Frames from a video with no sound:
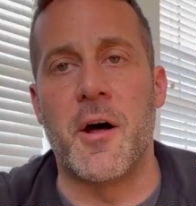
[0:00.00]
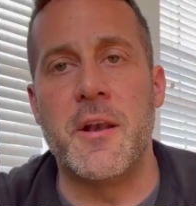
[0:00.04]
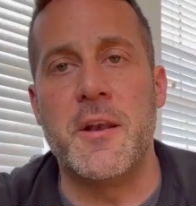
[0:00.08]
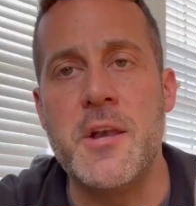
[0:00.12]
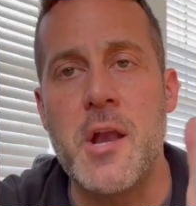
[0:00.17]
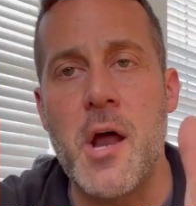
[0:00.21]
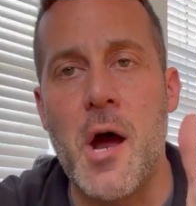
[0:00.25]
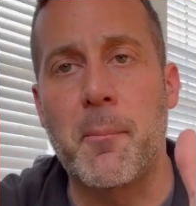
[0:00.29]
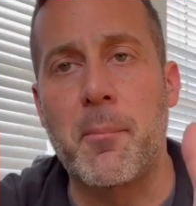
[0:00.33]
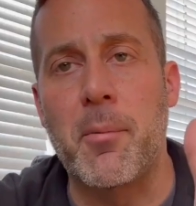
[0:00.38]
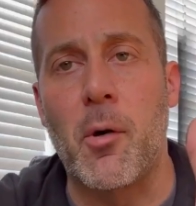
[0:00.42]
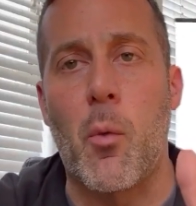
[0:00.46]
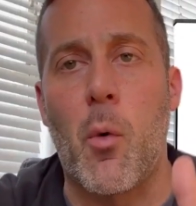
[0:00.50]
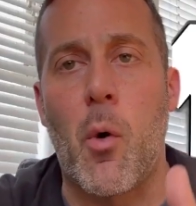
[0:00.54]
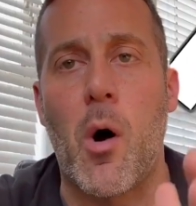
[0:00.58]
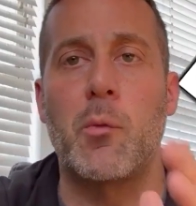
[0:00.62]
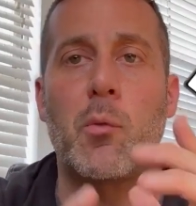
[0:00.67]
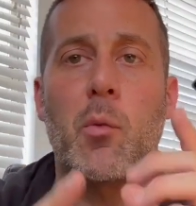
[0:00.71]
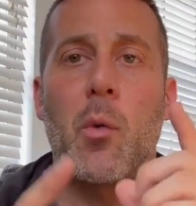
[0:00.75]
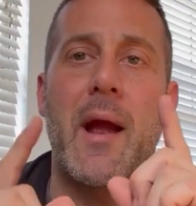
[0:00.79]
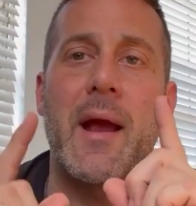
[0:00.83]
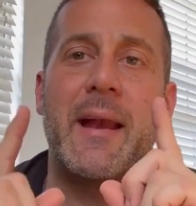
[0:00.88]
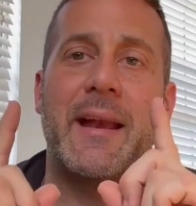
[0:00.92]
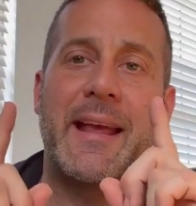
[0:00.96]
number
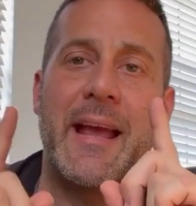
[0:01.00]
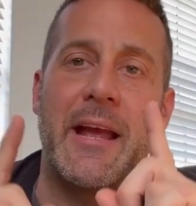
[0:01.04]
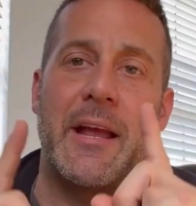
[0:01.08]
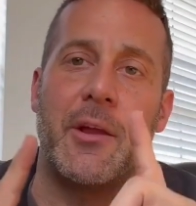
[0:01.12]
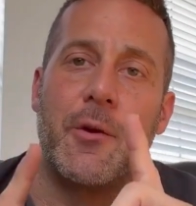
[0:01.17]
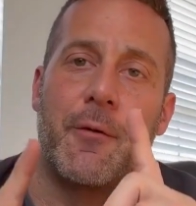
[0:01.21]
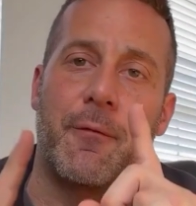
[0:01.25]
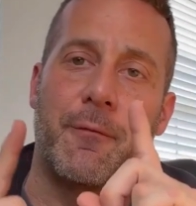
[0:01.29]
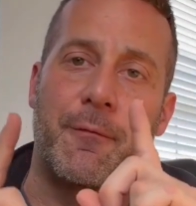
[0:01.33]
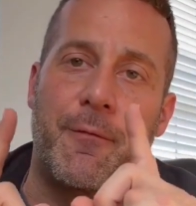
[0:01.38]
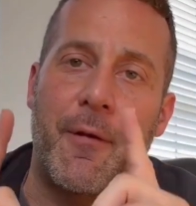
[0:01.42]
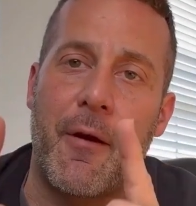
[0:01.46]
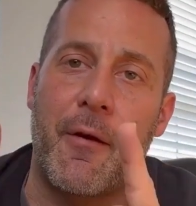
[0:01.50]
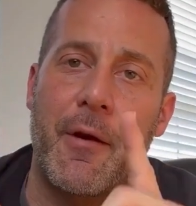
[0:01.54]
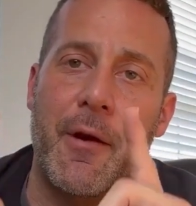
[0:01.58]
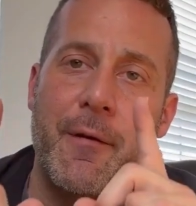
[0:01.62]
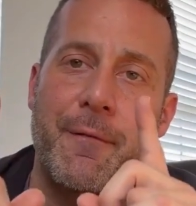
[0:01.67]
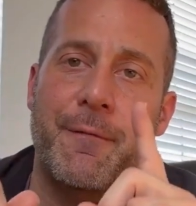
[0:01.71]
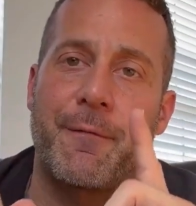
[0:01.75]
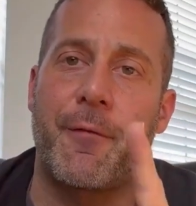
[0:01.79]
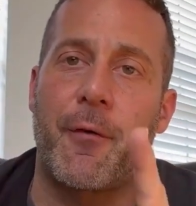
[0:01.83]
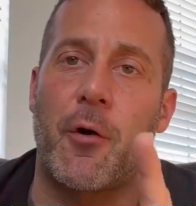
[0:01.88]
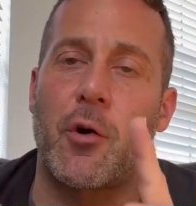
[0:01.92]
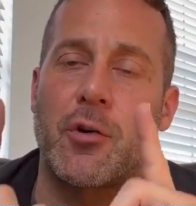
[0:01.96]
one way to get your very
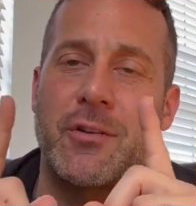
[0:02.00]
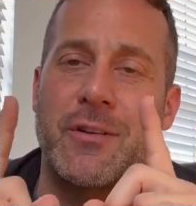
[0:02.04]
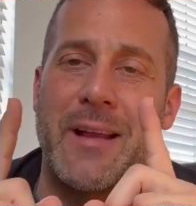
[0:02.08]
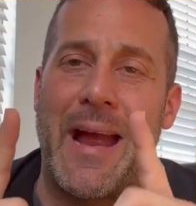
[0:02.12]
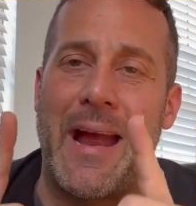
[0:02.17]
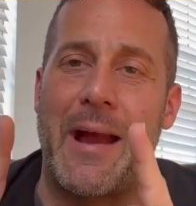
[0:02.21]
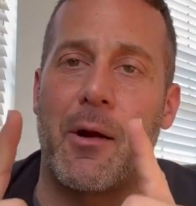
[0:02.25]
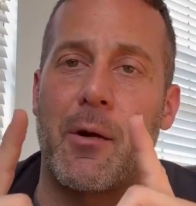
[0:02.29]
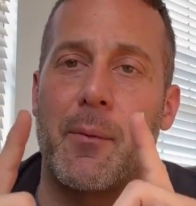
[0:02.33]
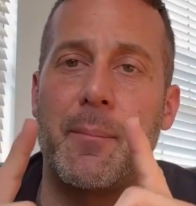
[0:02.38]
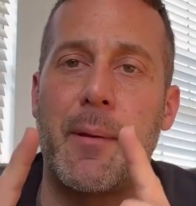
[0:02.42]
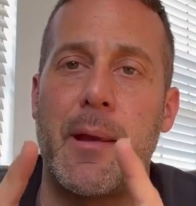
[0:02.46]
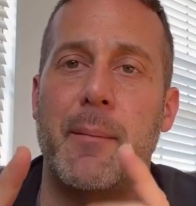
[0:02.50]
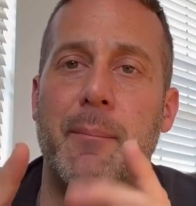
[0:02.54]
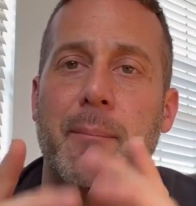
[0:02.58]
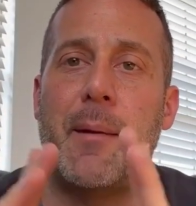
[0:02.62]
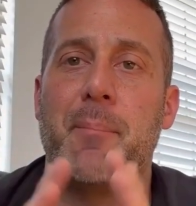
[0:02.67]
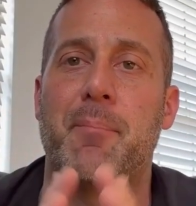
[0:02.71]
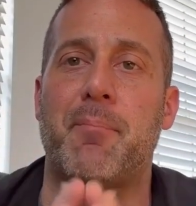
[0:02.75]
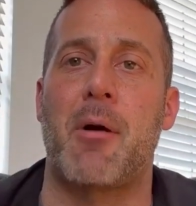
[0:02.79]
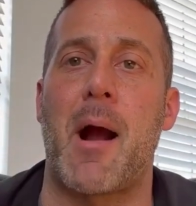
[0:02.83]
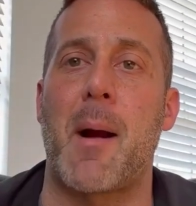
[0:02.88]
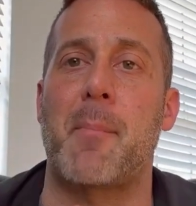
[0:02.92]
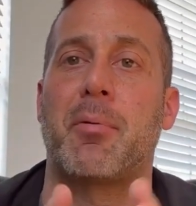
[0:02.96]
first
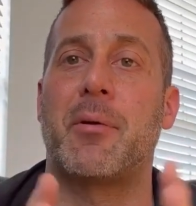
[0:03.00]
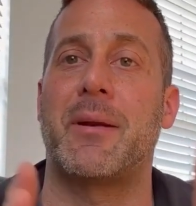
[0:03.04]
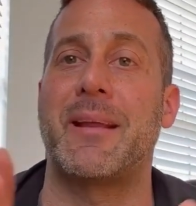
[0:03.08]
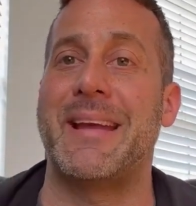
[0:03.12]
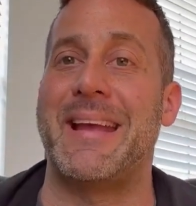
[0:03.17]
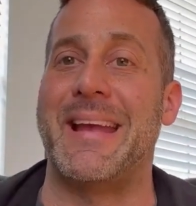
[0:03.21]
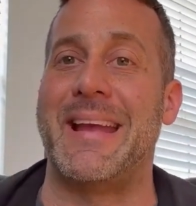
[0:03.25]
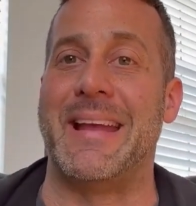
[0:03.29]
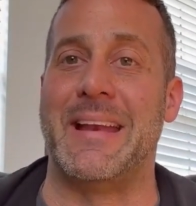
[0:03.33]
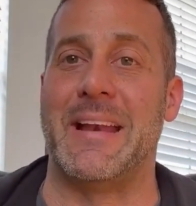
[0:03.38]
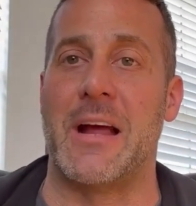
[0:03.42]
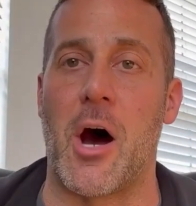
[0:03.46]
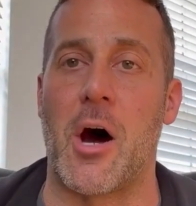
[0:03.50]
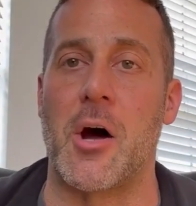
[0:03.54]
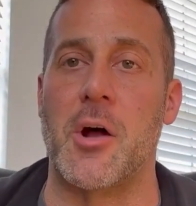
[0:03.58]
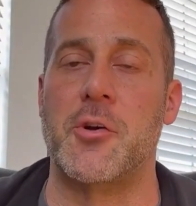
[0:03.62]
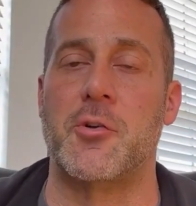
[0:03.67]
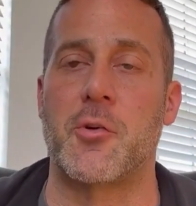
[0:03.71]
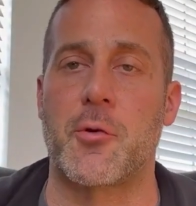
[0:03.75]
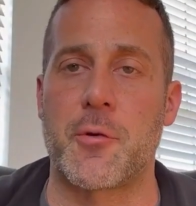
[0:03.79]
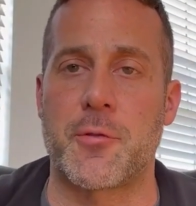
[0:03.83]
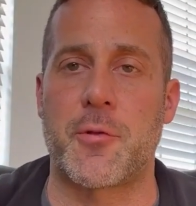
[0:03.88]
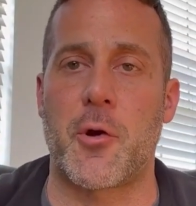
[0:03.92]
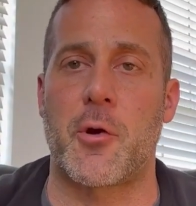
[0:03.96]
Airbnb property in
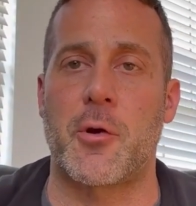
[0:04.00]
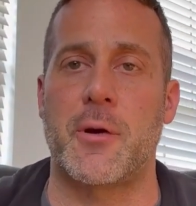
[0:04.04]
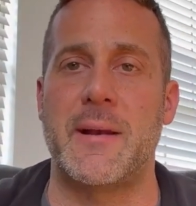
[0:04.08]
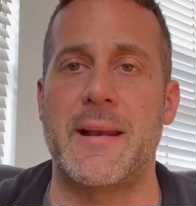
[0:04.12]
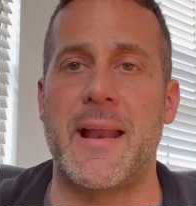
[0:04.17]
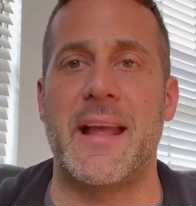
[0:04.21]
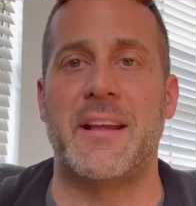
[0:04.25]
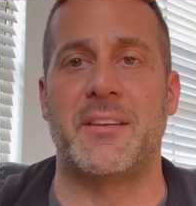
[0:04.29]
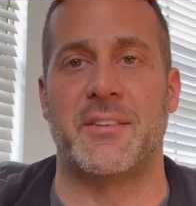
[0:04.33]
under 30 days